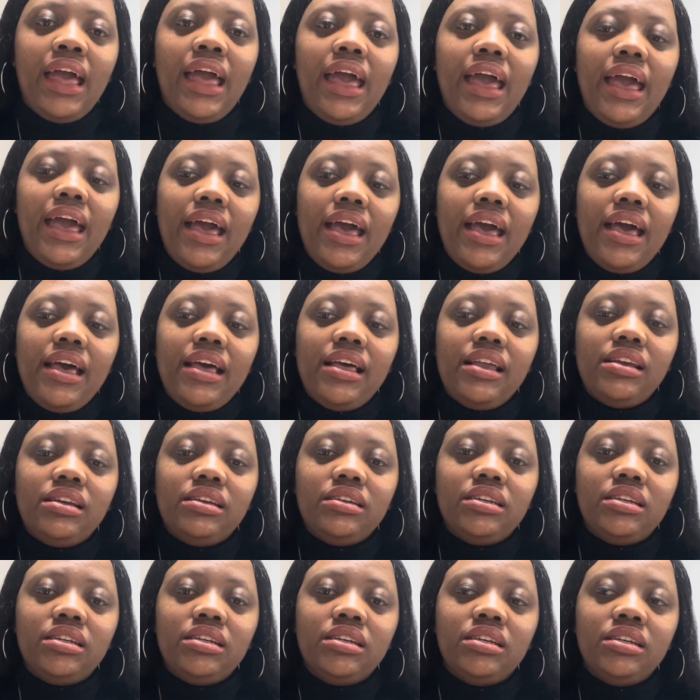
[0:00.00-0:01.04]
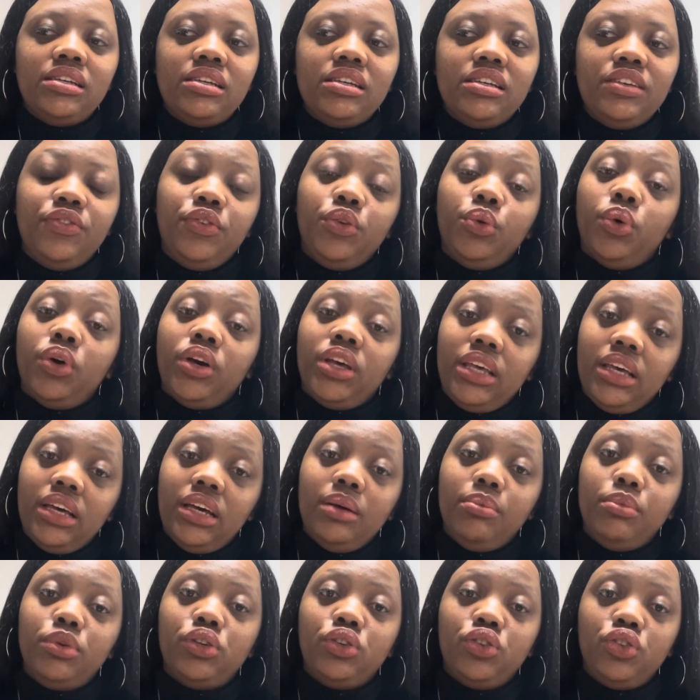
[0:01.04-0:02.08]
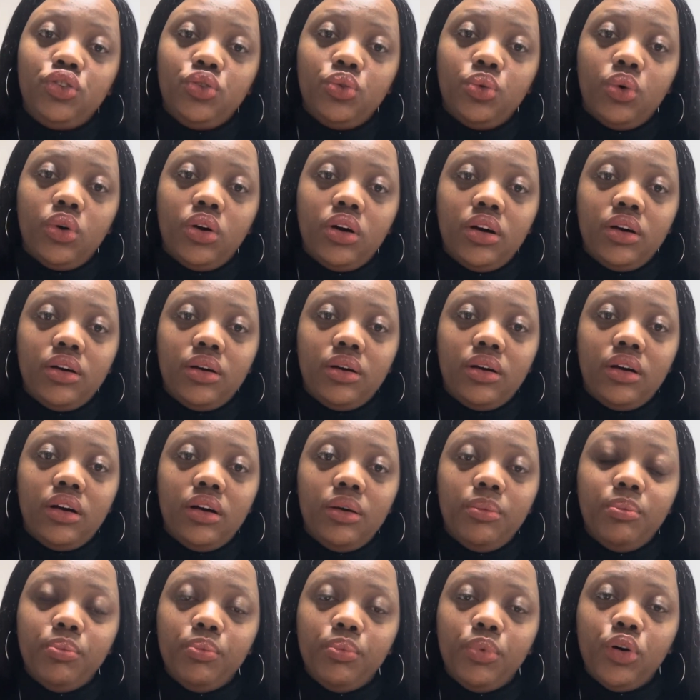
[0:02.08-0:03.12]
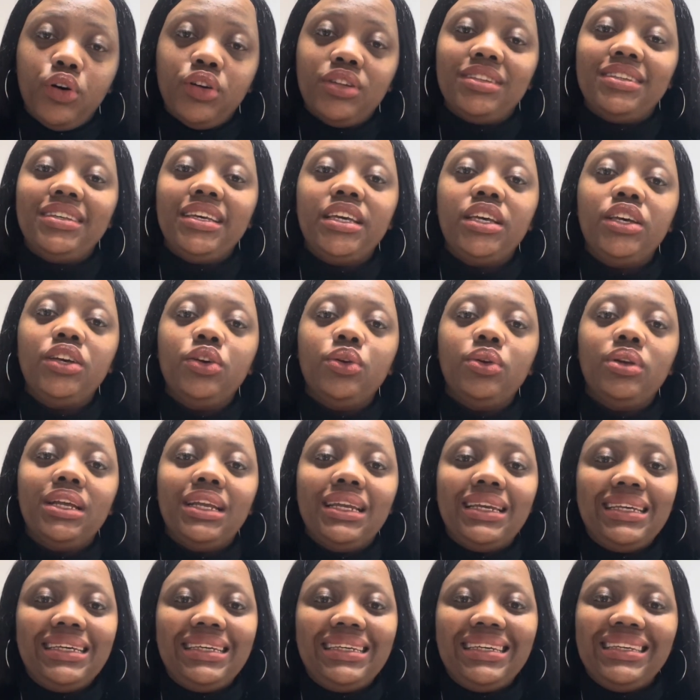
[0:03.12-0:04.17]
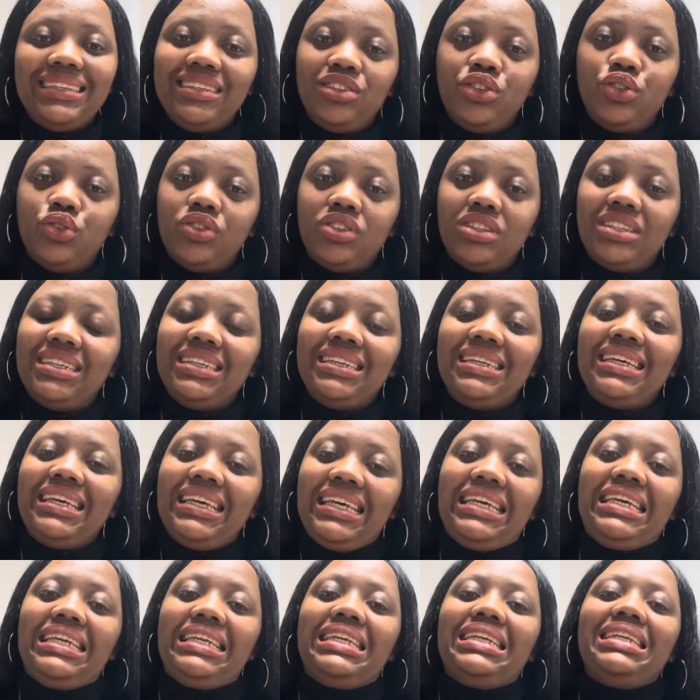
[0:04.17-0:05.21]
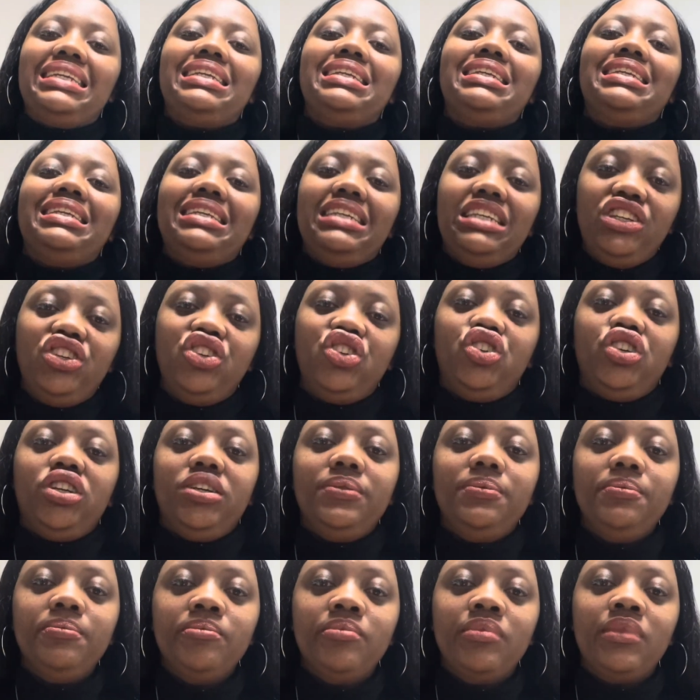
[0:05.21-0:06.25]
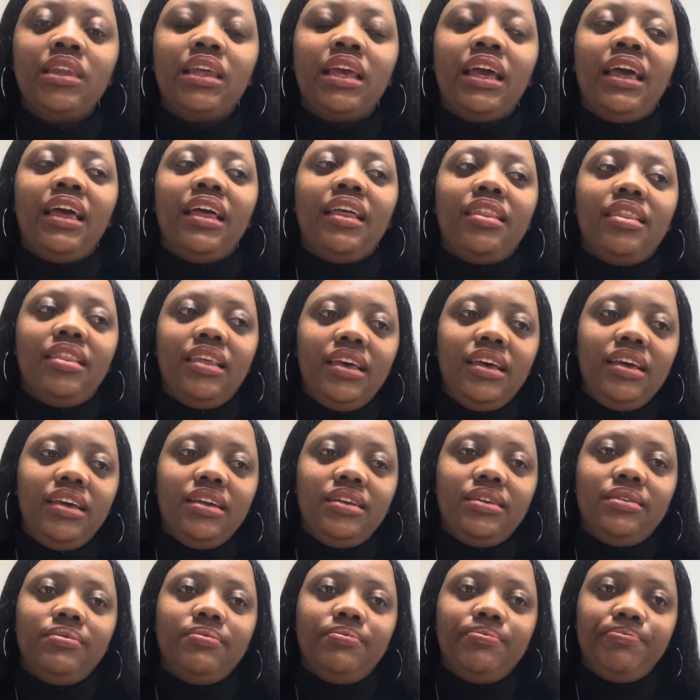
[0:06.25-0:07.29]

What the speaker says: And if you are here because you are particularly interested in teaching, then